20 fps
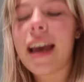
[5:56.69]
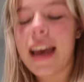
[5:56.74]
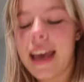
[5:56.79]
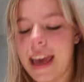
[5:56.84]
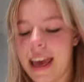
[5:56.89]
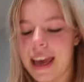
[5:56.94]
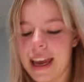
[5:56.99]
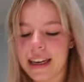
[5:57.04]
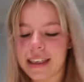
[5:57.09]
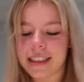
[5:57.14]

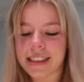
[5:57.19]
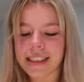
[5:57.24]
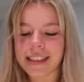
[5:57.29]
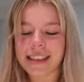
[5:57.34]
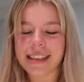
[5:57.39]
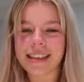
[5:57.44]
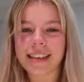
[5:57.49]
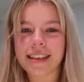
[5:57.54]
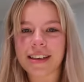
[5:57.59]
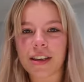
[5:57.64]
and
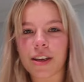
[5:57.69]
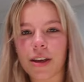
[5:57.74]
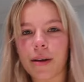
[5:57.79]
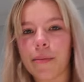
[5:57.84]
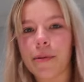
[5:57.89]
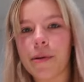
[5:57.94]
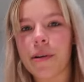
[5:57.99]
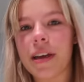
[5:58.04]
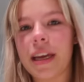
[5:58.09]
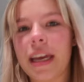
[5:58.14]
you
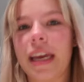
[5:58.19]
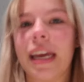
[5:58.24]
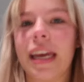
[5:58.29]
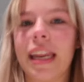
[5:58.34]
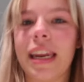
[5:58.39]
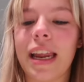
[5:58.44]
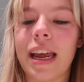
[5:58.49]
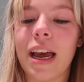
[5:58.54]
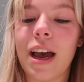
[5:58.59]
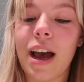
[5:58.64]
put
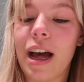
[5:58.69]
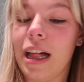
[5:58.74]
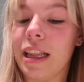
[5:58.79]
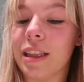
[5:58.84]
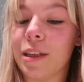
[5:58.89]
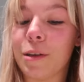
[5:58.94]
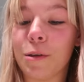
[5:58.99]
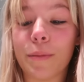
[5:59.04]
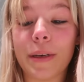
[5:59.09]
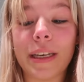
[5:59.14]
in a
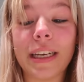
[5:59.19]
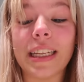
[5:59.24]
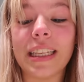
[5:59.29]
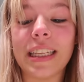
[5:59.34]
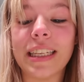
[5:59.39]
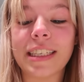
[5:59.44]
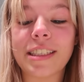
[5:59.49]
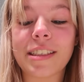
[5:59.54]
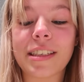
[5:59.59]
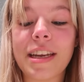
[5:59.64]
little bit,
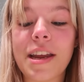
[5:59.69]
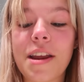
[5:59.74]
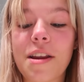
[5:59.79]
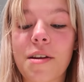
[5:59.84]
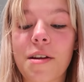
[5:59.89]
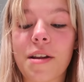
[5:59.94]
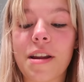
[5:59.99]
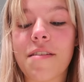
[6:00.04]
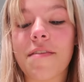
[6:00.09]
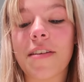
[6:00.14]
literally
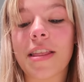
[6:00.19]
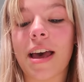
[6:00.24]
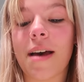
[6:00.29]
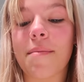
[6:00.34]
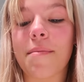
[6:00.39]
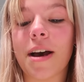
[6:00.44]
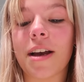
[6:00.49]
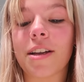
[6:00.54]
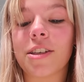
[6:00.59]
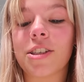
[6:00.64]
not even that
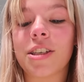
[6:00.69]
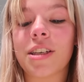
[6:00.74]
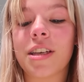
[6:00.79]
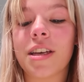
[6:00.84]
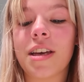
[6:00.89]
much,